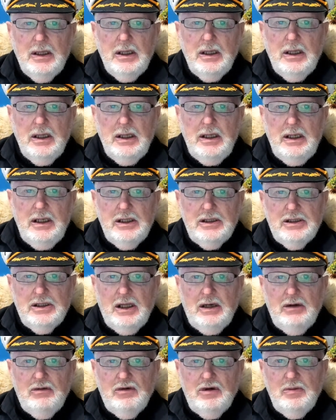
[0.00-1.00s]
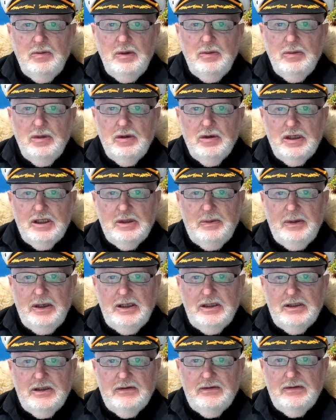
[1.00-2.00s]
Yes, they would be more
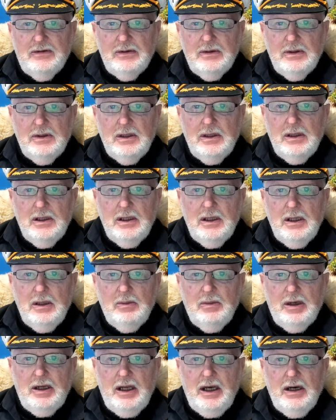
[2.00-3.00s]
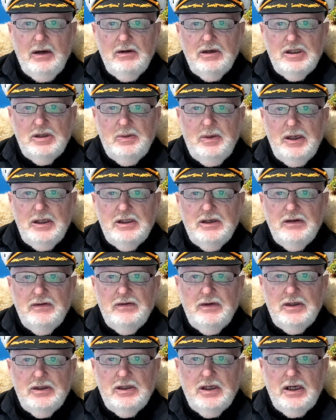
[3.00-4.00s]
expensive, but how expensive
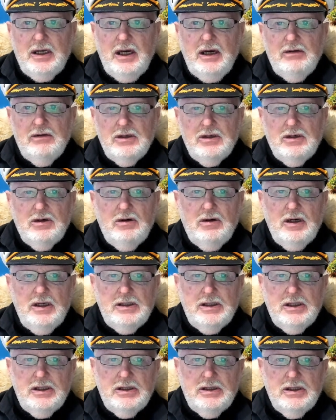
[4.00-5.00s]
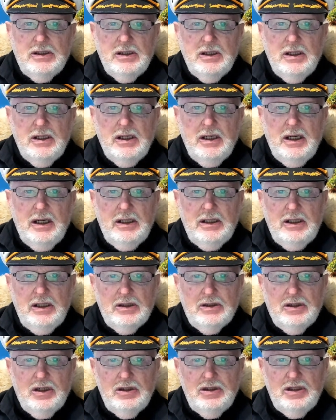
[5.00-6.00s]
is the current crisis and the
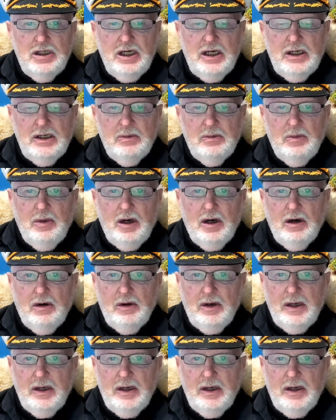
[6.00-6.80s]
associated borrowing